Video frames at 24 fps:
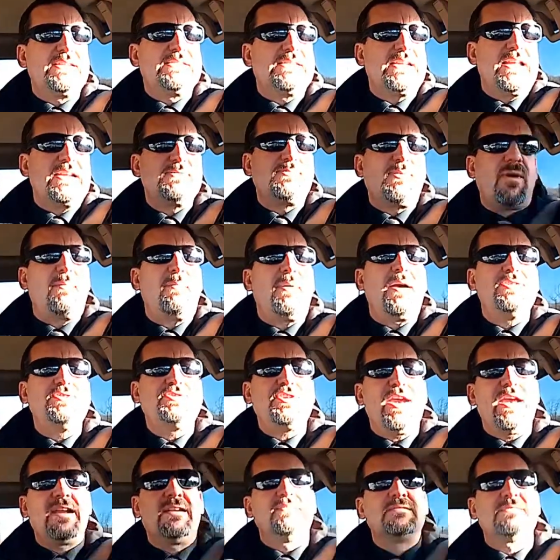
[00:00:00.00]
that's why my
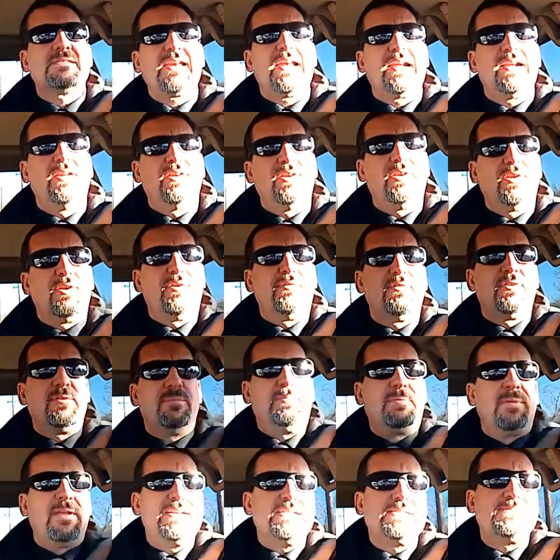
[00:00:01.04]
channel is kind of all over
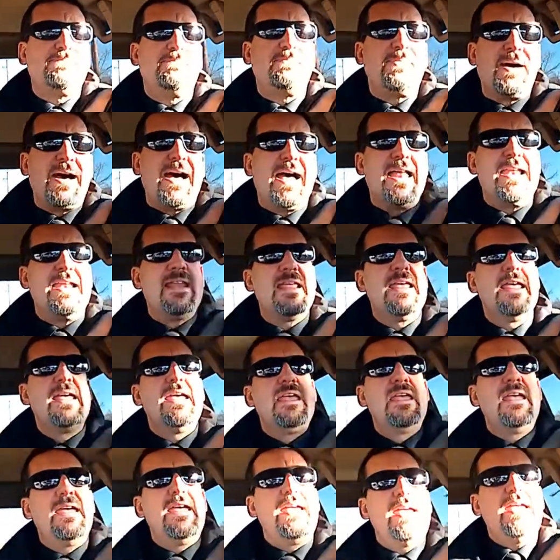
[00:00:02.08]
the place. But
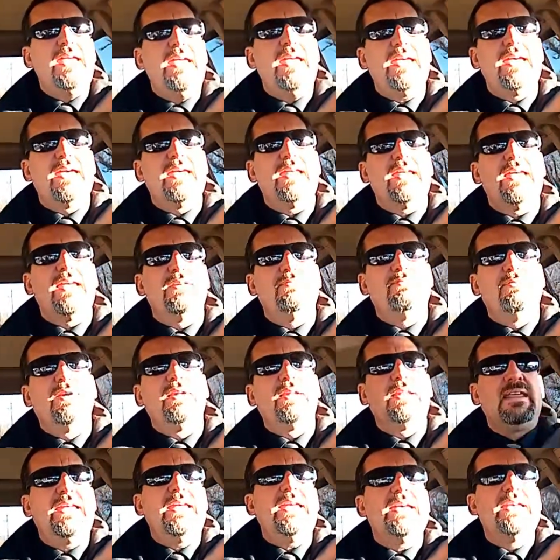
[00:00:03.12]
it
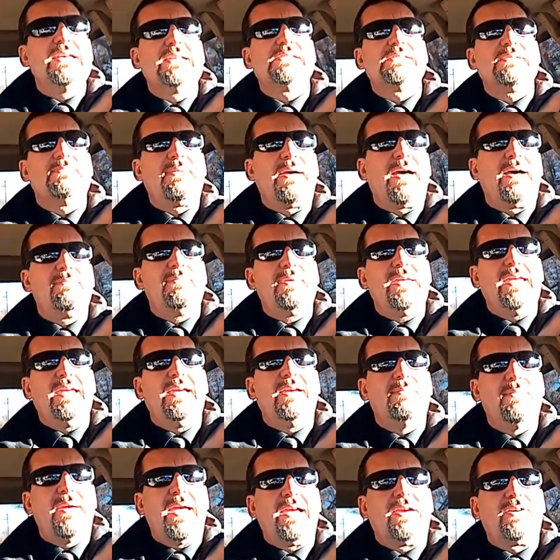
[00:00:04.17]
really is about
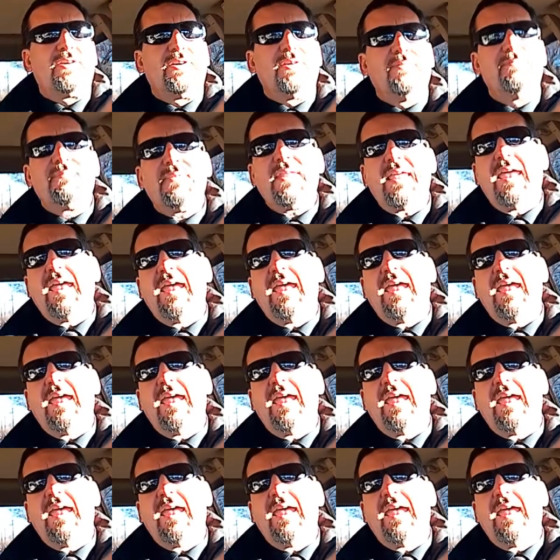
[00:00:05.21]
being a maker.